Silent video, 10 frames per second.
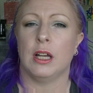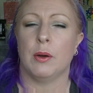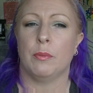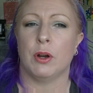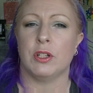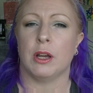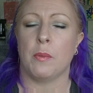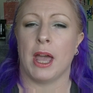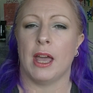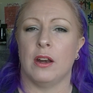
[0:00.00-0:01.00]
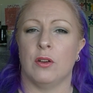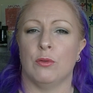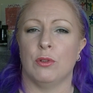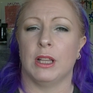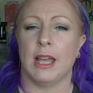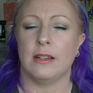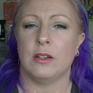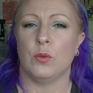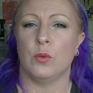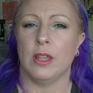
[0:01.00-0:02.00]
project pan
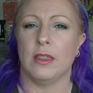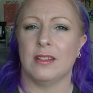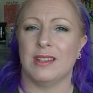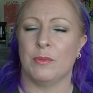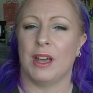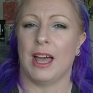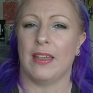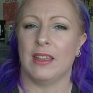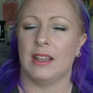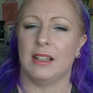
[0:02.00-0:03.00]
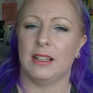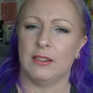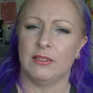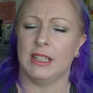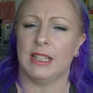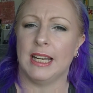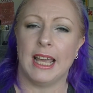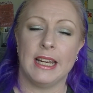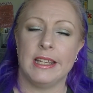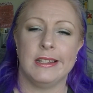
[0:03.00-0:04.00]
roulette with some other lovely
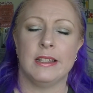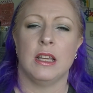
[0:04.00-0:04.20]
ladies